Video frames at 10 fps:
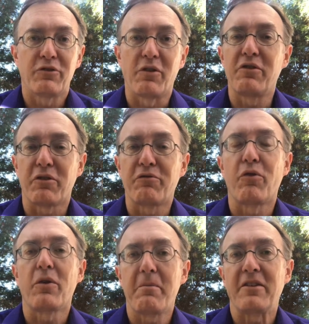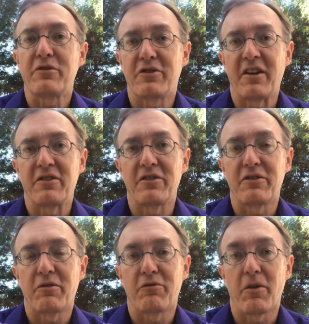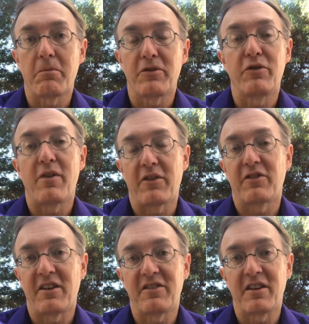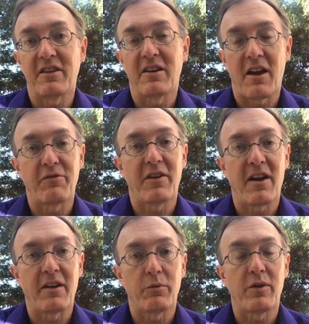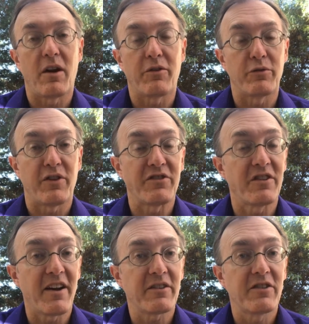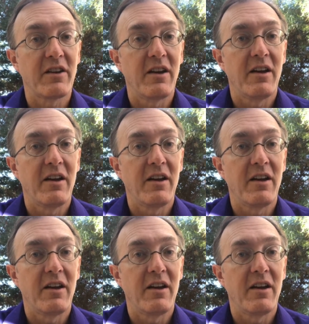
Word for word: So these are four major changes from the two thousand eighteen F A A Reauthorization Act.